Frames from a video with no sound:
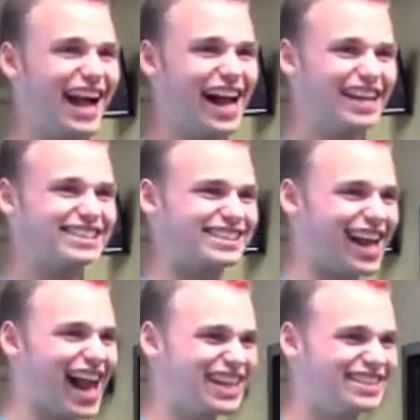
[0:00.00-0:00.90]

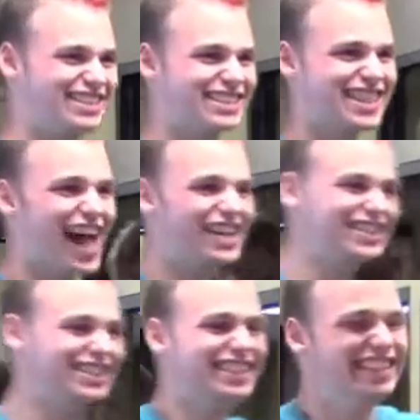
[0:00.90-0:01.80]
So I gave this
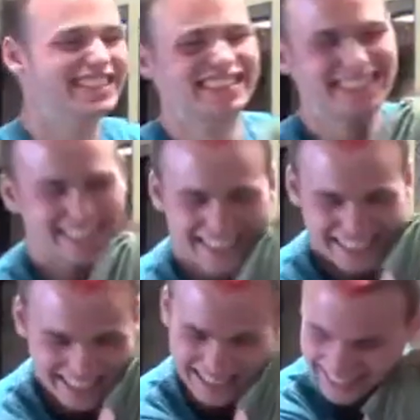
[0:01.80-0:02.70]
one big guy a
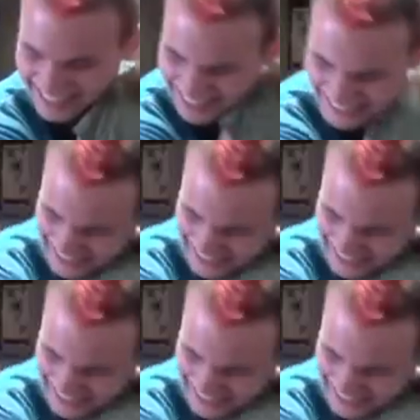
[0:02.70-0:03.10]
hug,